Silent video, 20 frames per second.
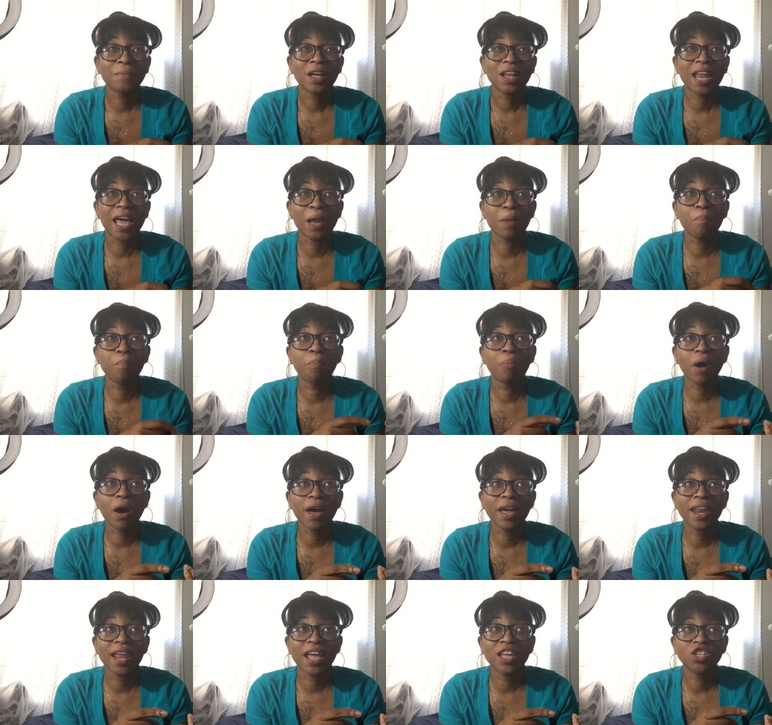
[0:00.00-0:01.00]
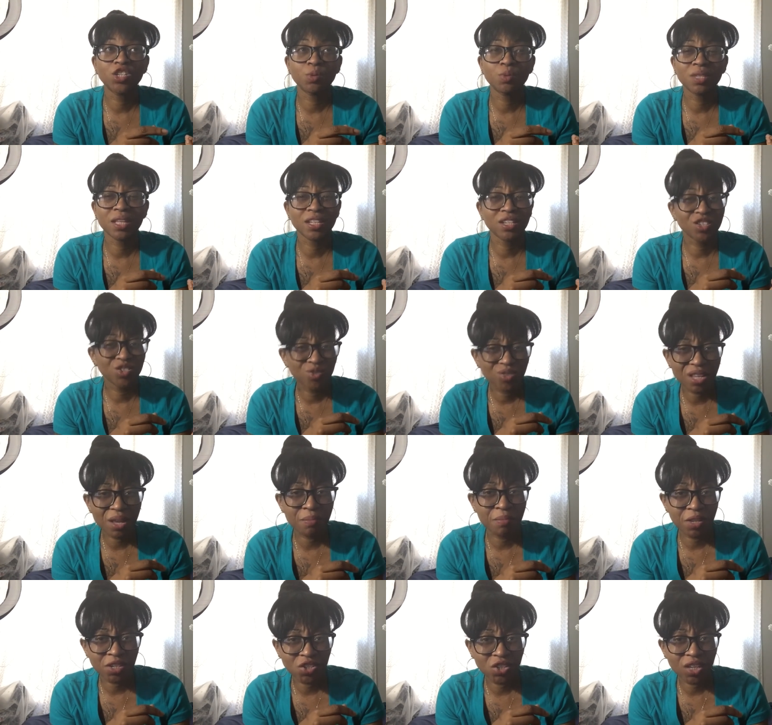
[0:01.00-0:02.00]
like but, and she was like, did you
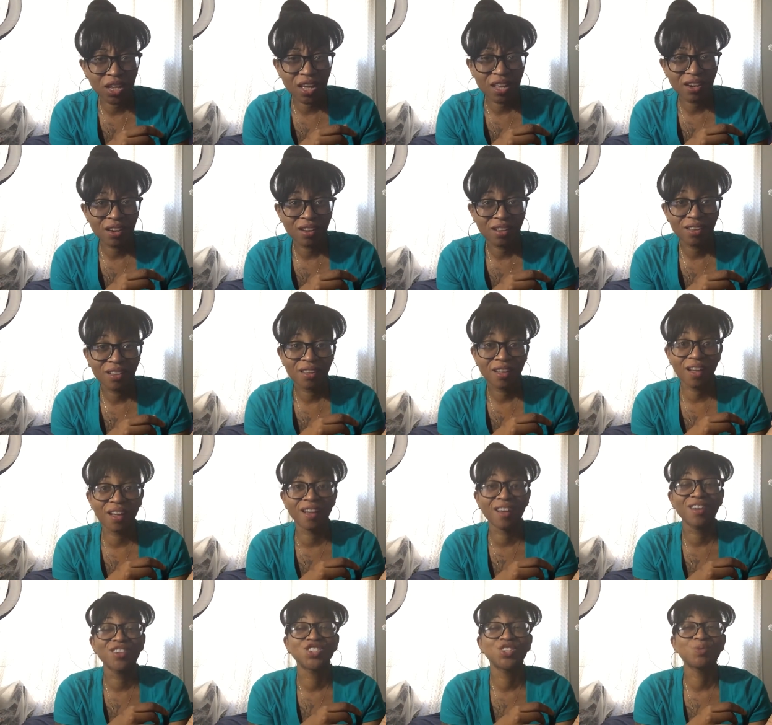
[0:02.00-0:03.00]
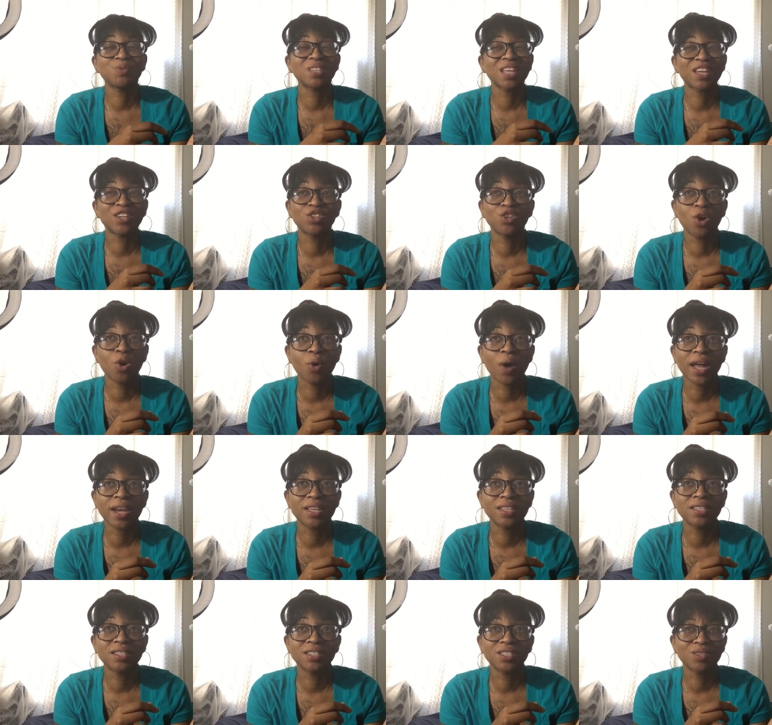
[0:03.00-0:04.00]
say bitch again? She was like, no, I
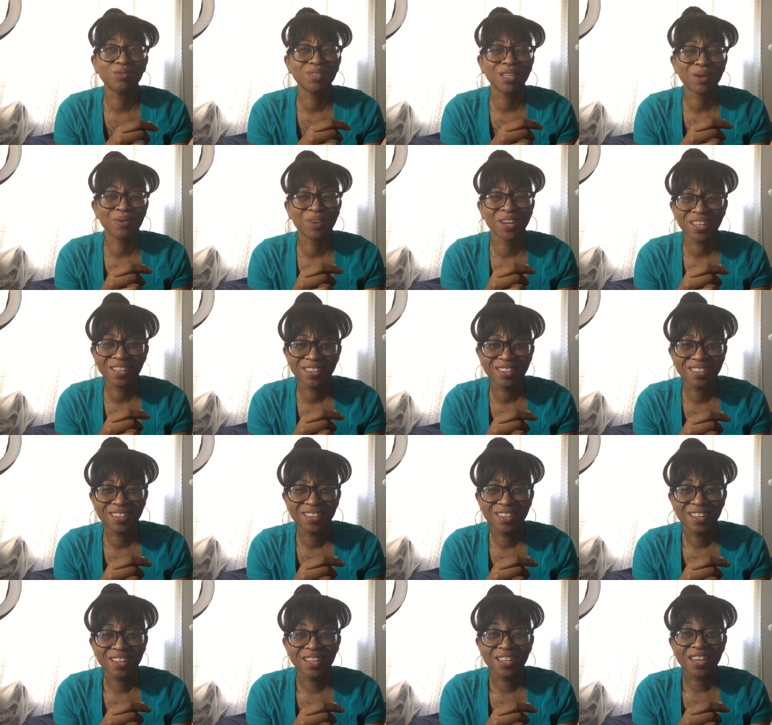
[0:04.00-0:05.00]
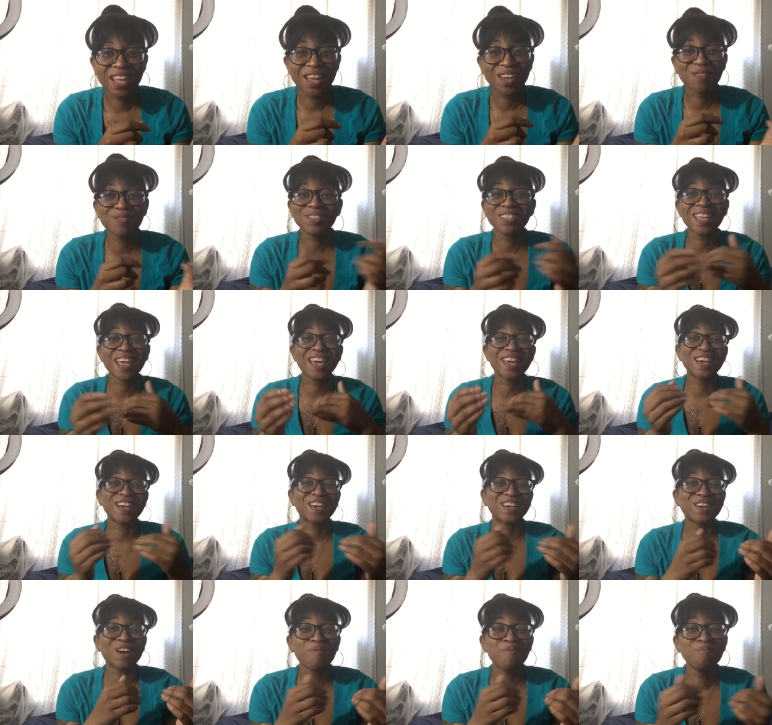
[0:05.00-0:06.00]
didn't. She was like, what? It was
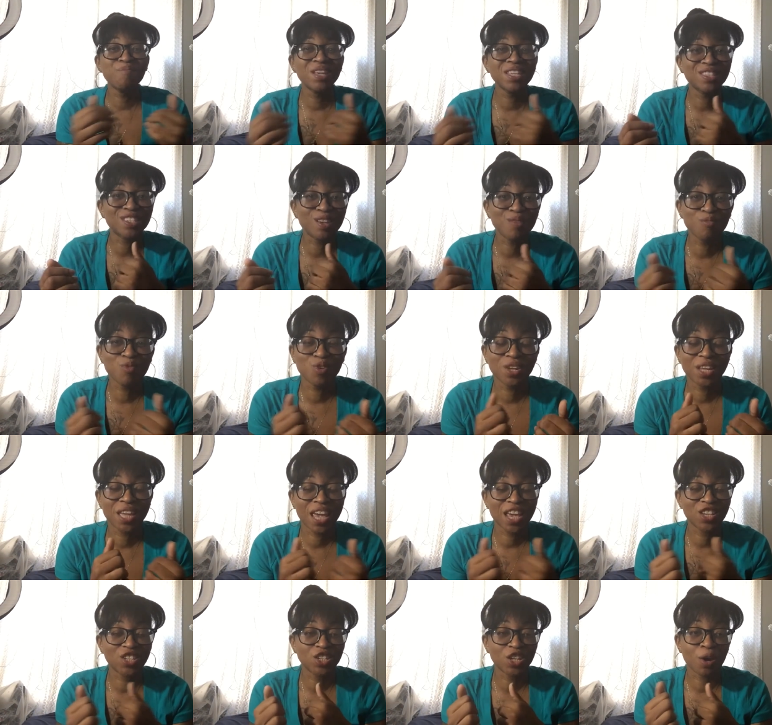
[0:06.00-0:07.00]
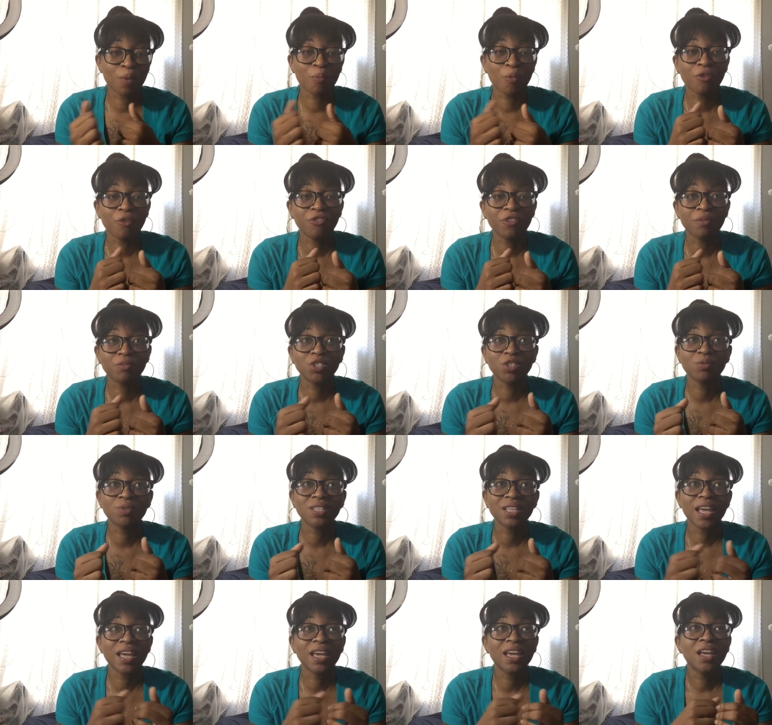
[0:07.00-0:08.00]
like a miscommunication on both of them. She
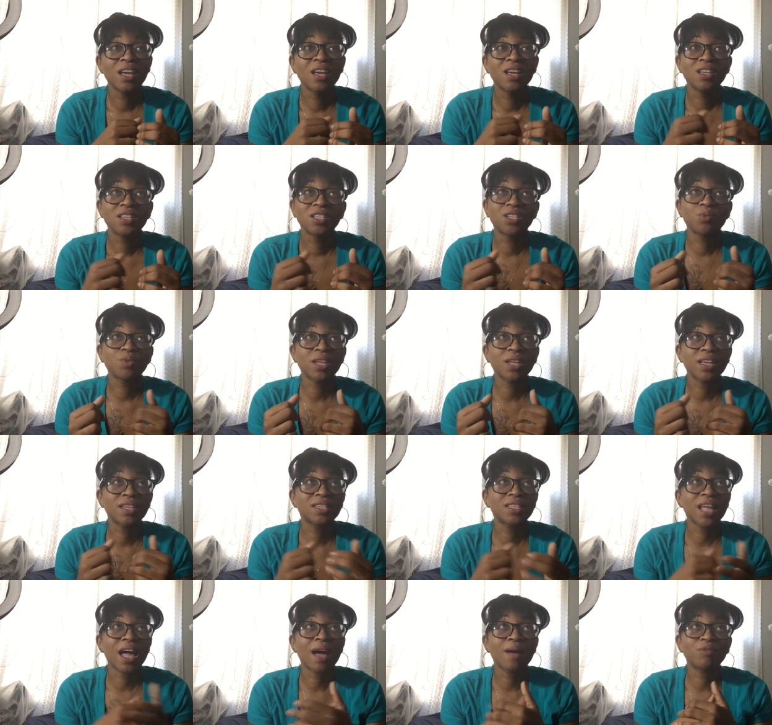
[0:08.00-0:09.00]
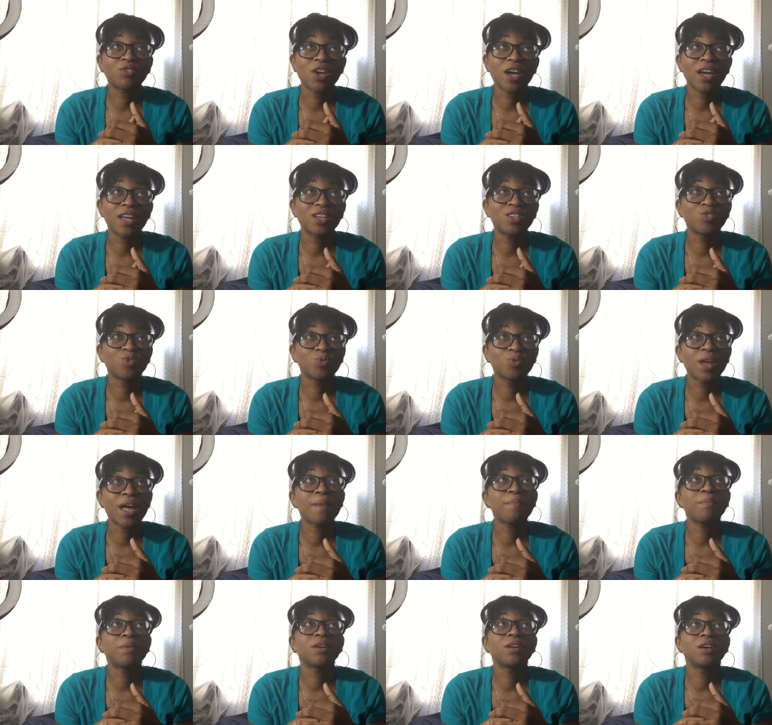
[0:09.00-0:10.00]
was like, stop trying to do
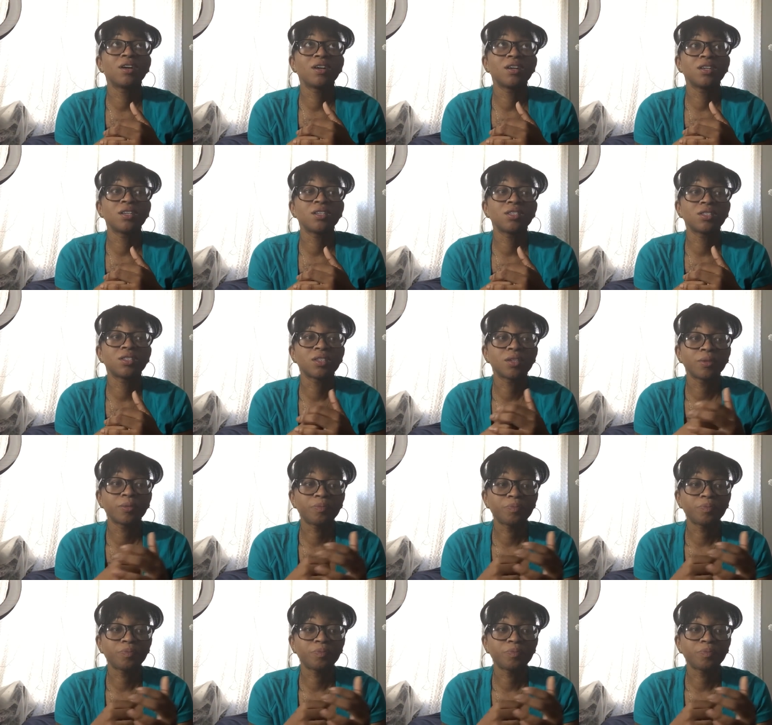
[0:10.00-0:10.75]
that, because